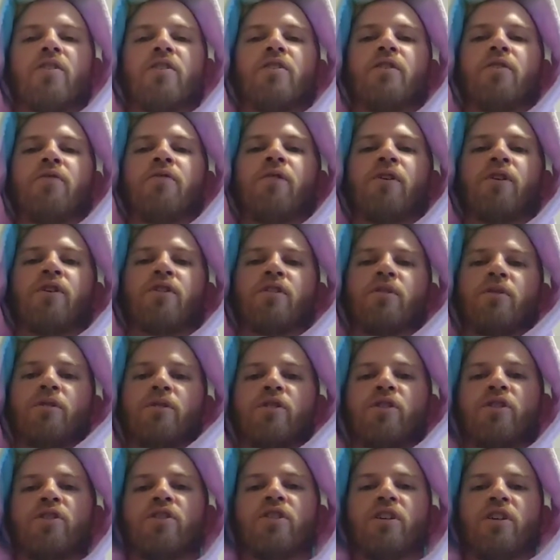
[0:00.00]
So first, I
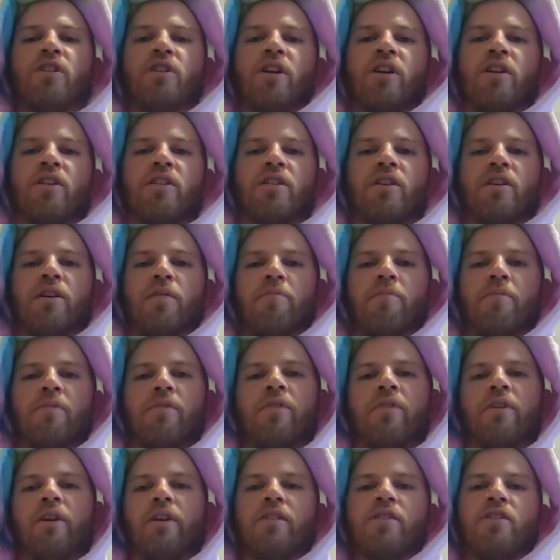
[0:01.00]
want you to sit nice up,
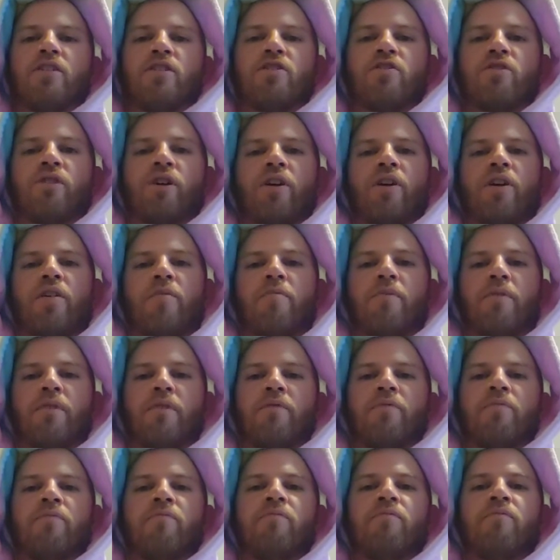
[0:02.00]
nice and straight up.
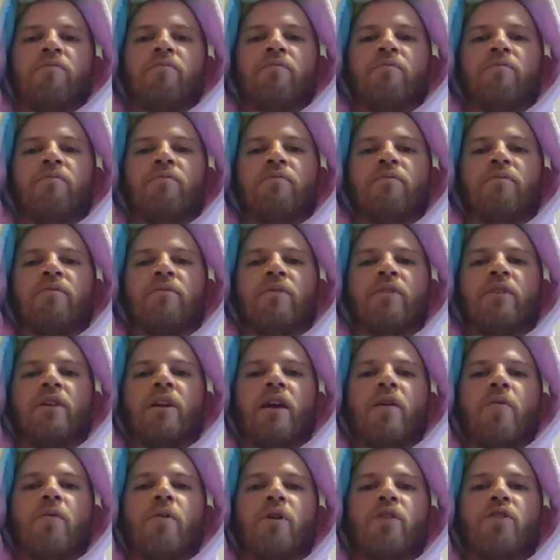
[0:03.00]

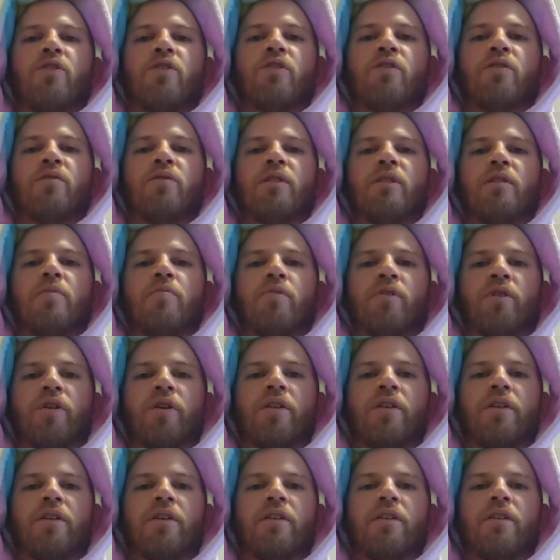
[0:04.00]
And we're going to do some deep
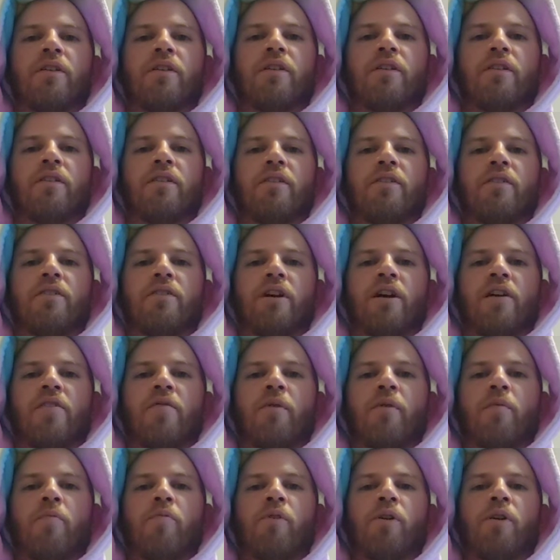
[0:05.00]
breathing. So
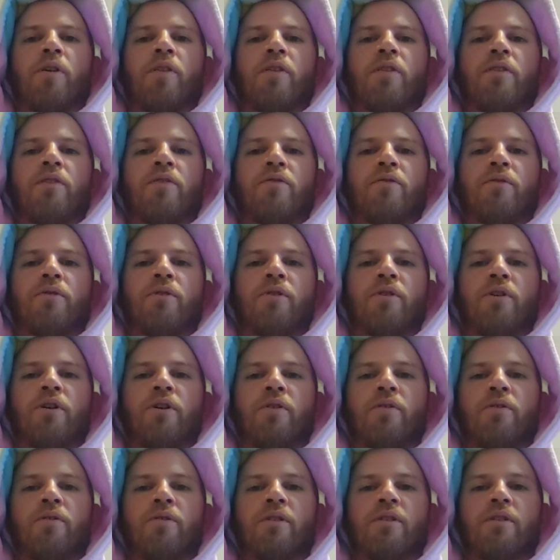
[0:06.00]
everybody breathe in through your
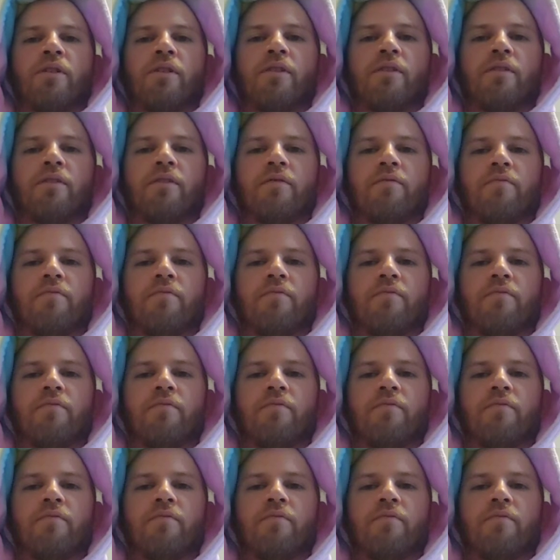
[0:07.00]
nose.